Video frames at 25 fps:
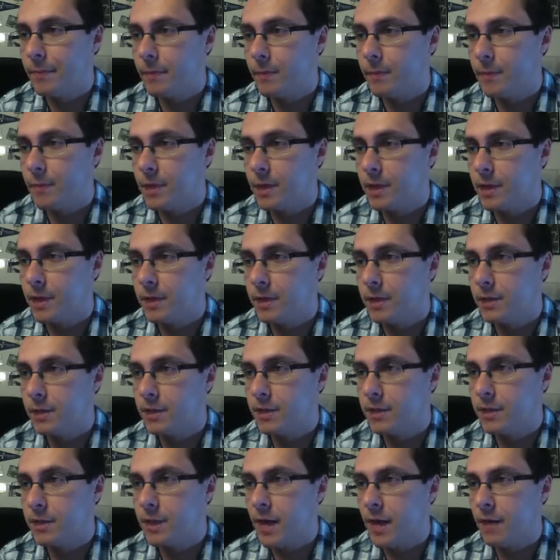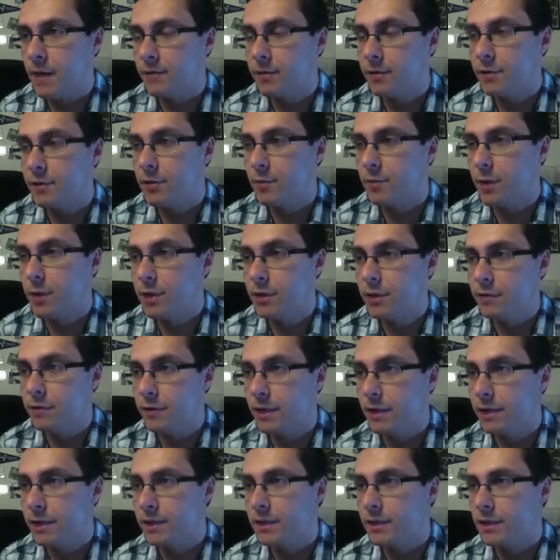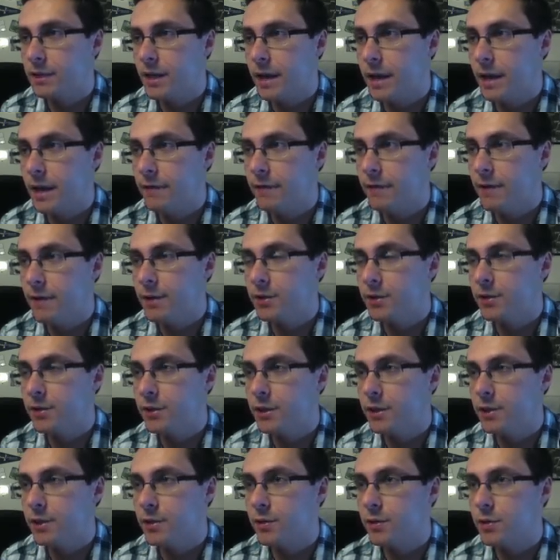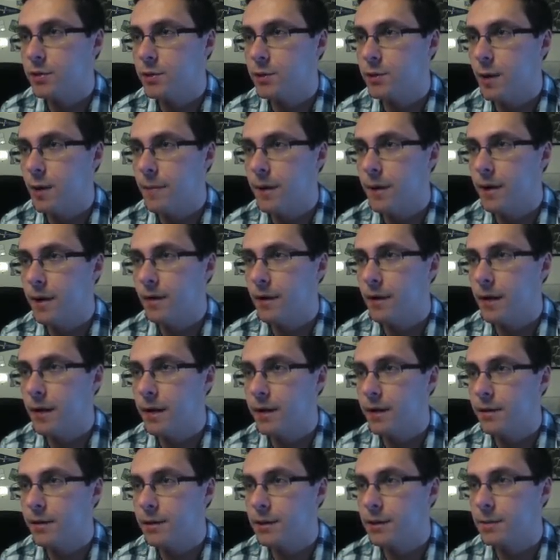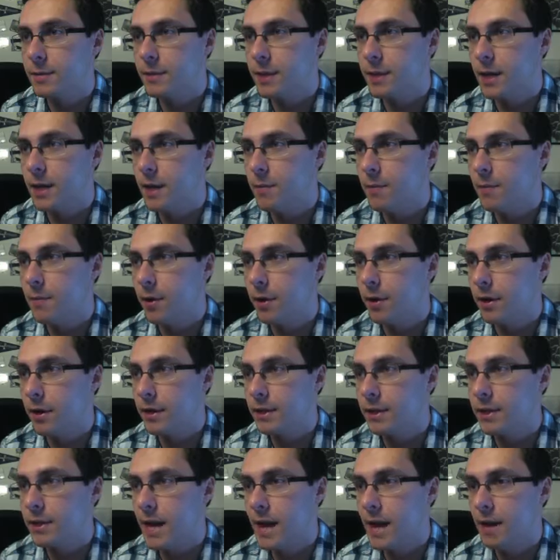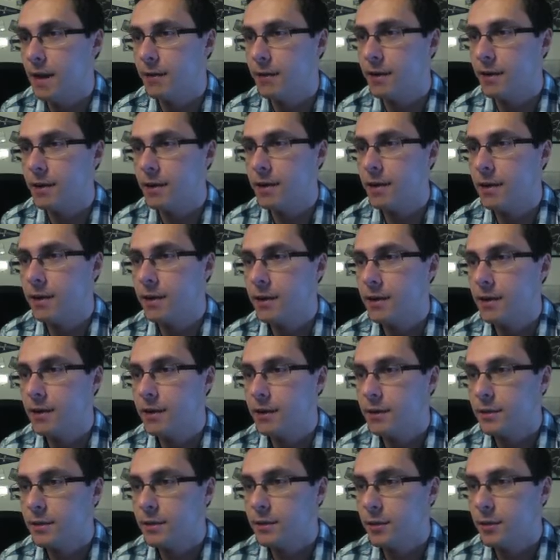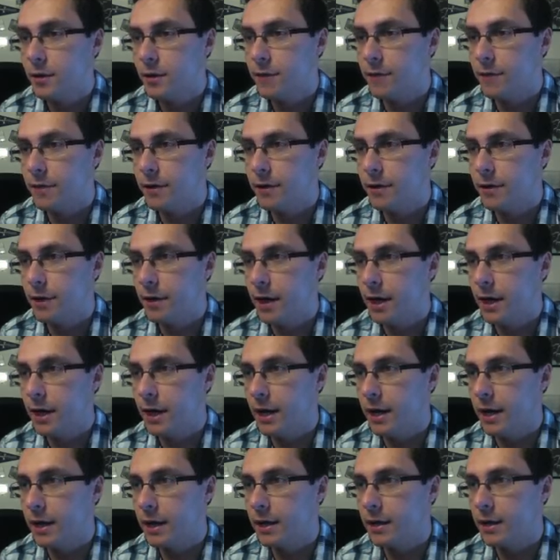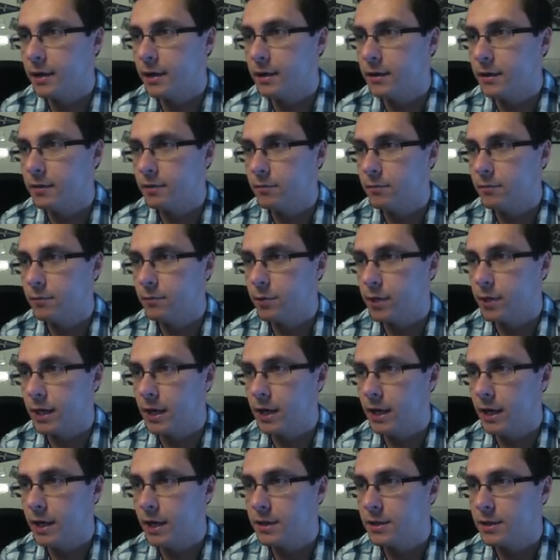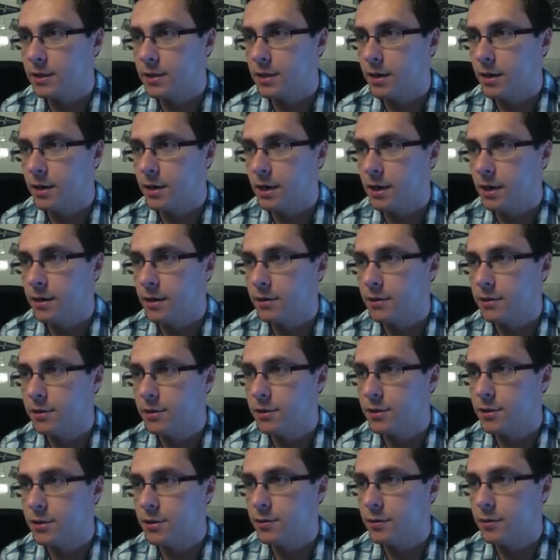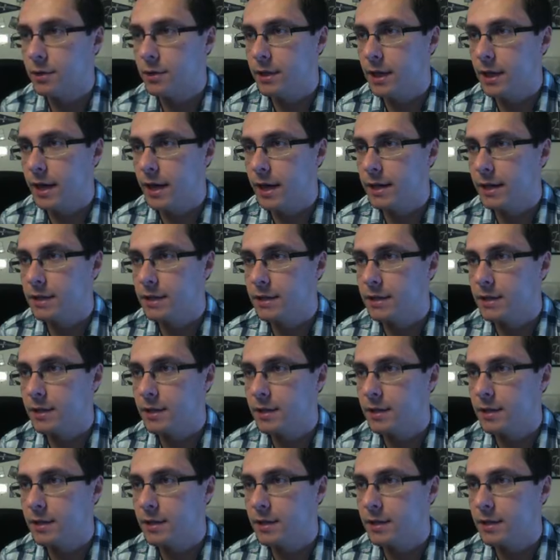Because I just have so much of it, and eventually this whole swamp area right here is going to become part of the town, so I figured I would get a head start on doing that.